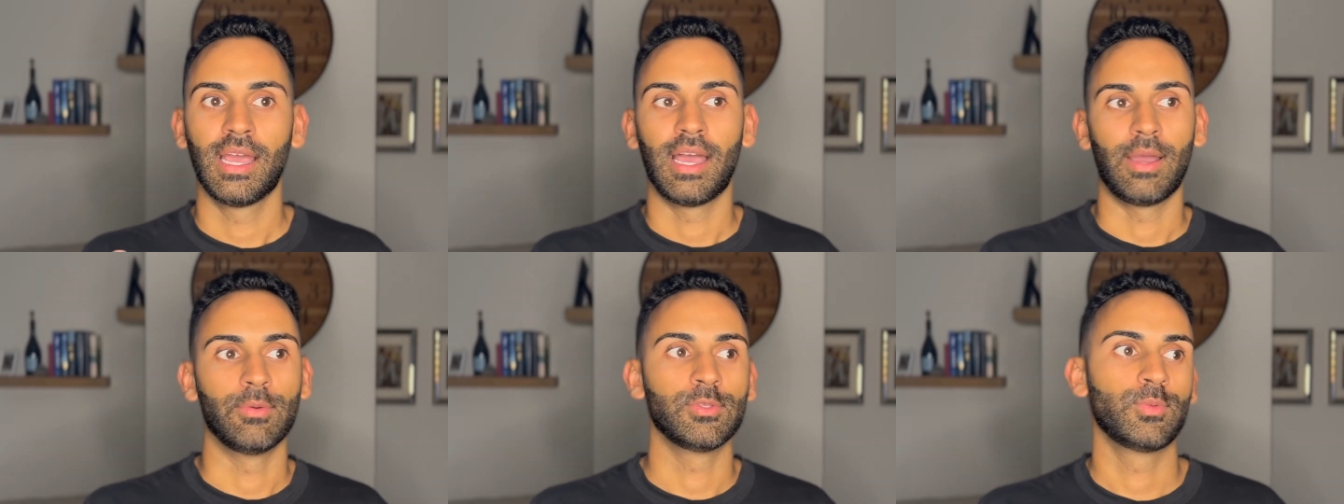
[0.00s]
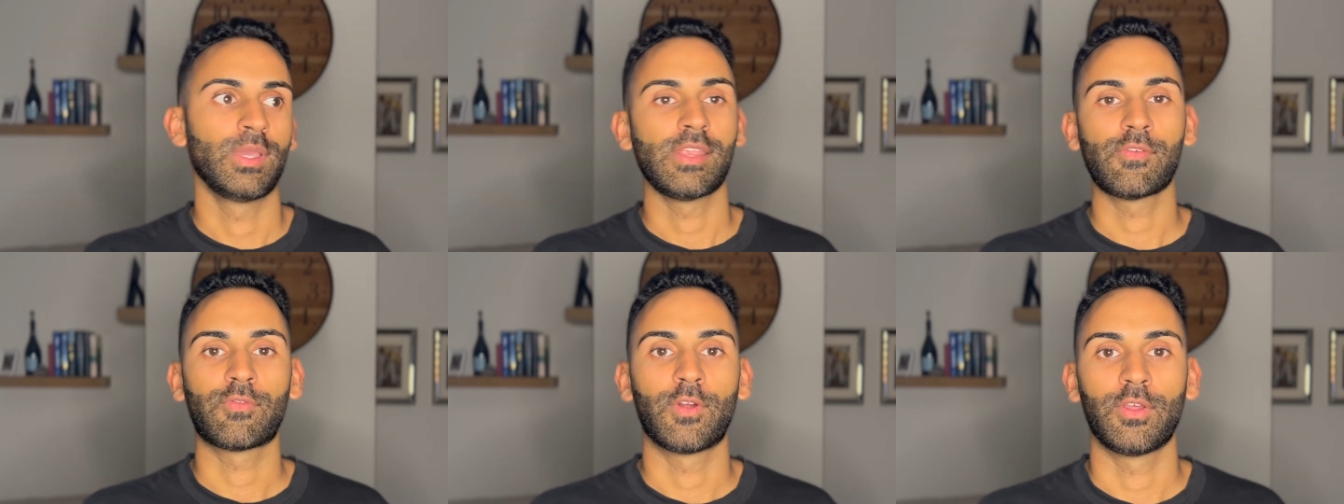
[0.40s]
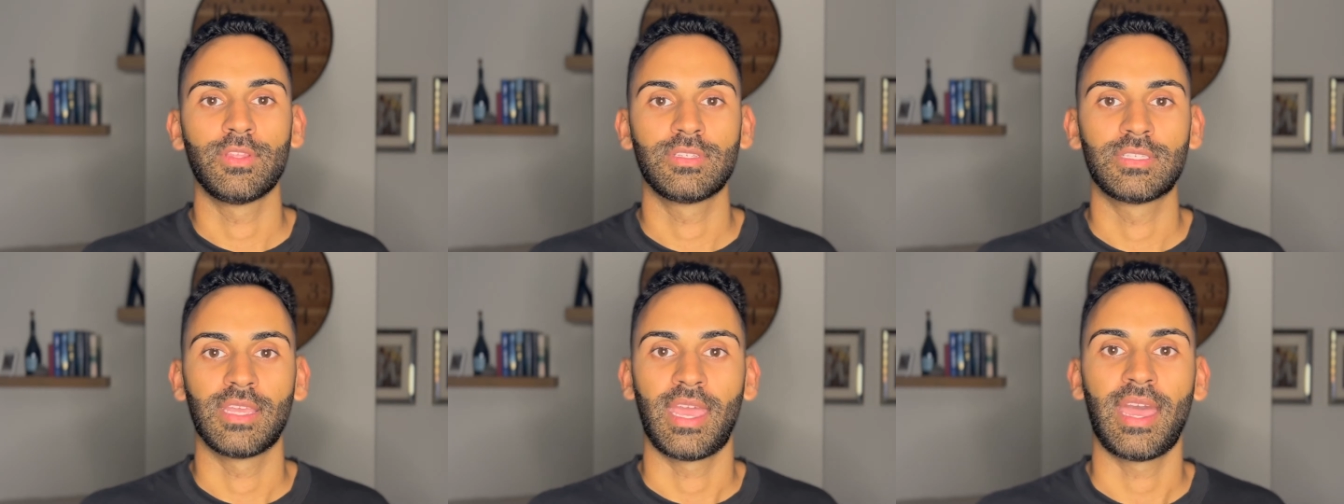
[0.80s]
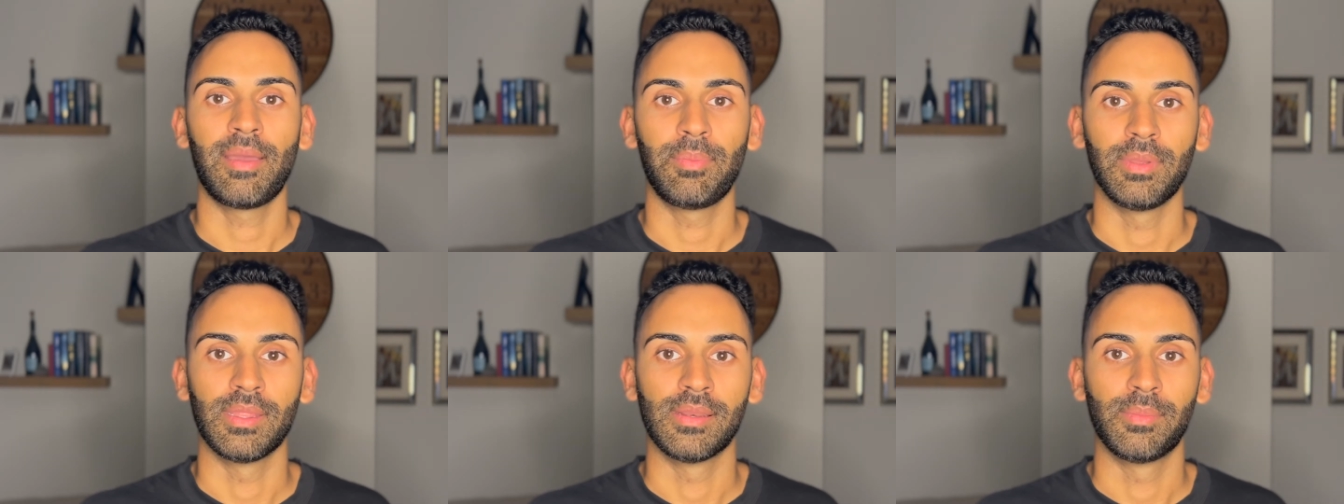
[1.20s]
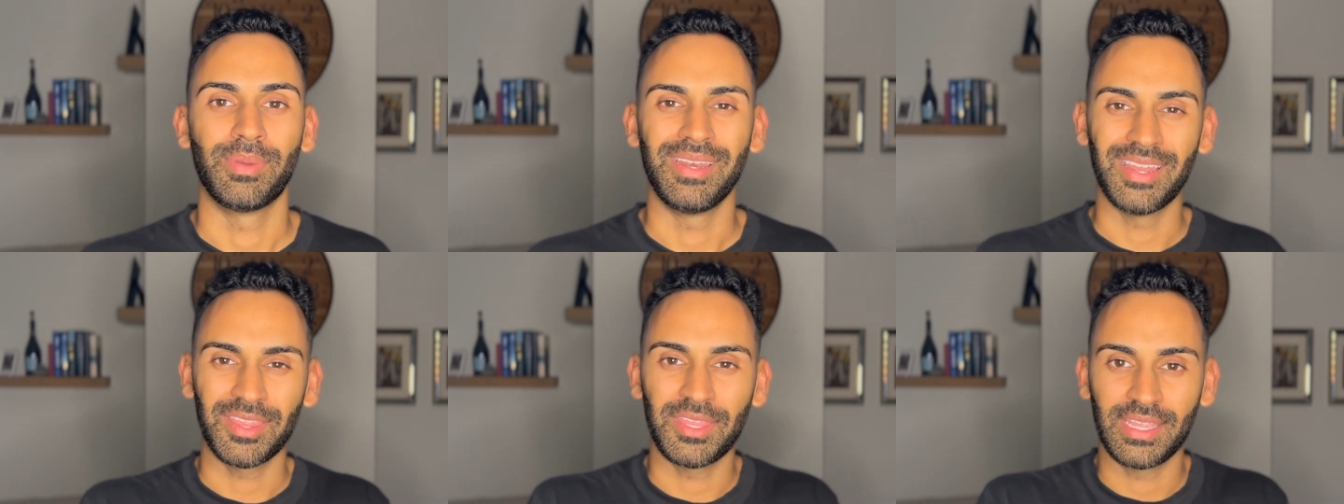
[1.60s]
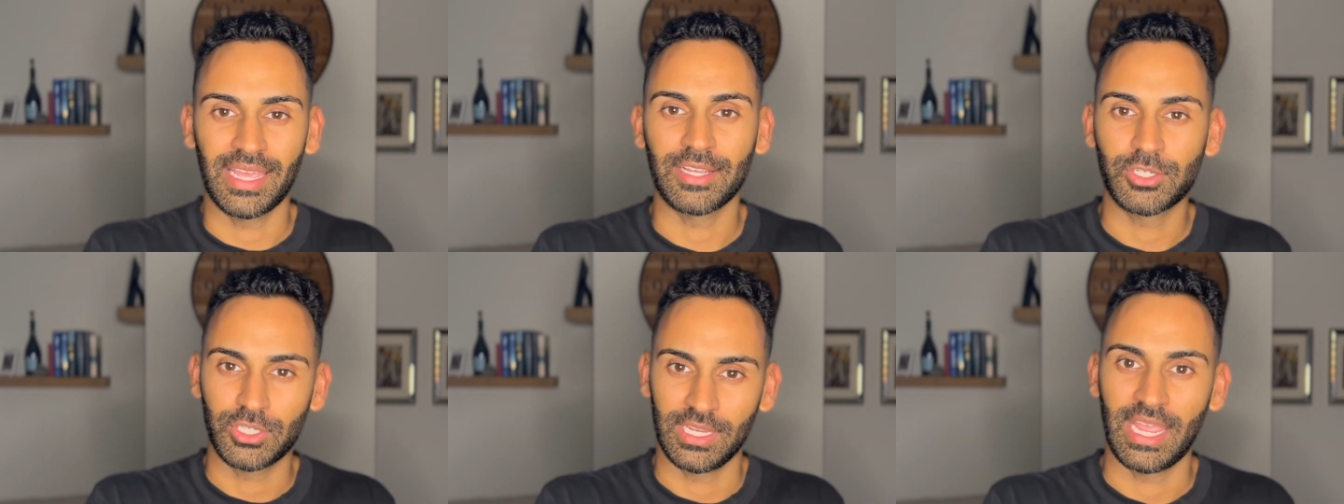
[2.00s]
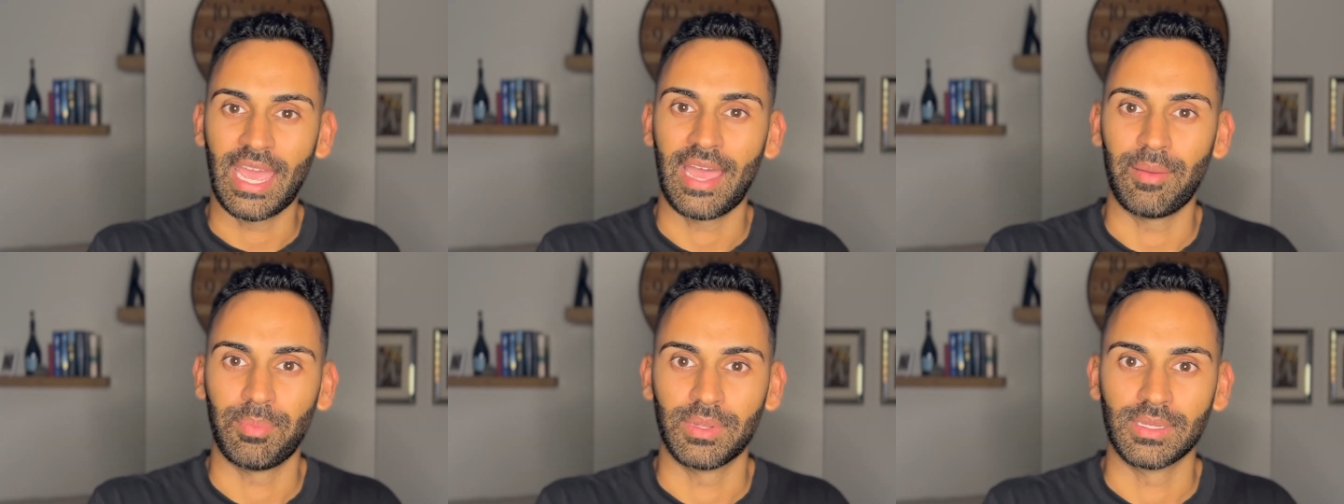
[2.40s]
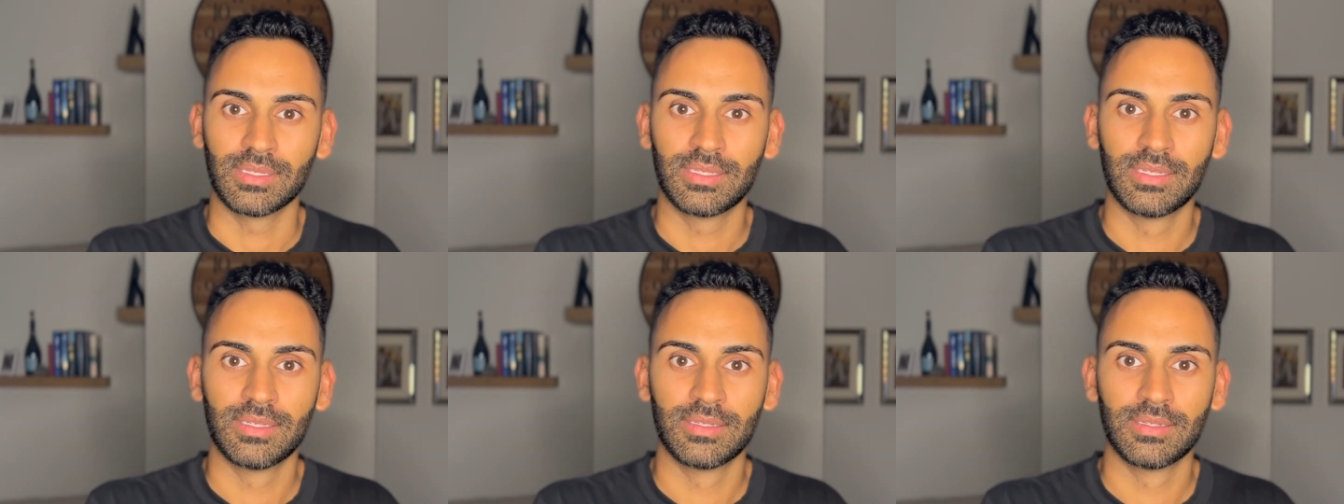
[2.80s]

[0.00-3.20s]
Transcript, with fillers: I was waiting for all this to happen, but nothing actually happened.